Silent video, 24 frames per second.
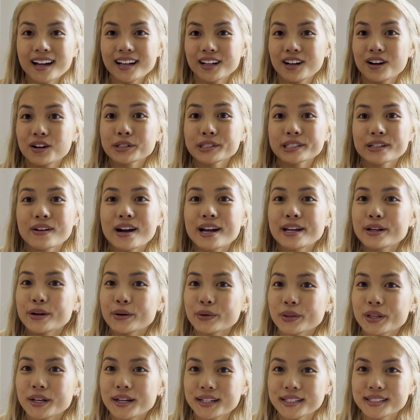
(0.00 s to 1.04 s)
also I know
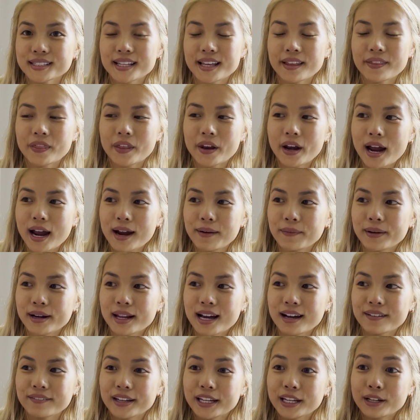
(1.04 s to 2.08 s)
that I said that I would
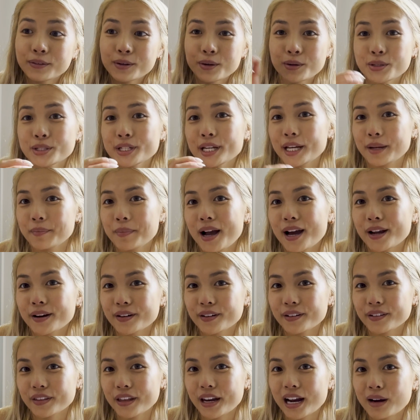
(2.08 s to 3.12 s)
have a crochet
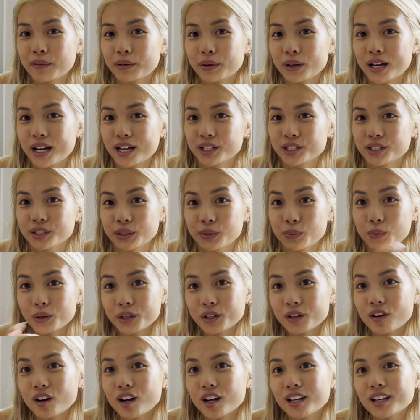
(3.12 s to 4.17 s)
pattern that I would actually work
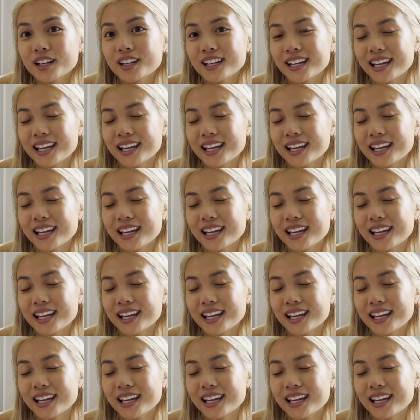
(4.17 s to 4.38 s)
on,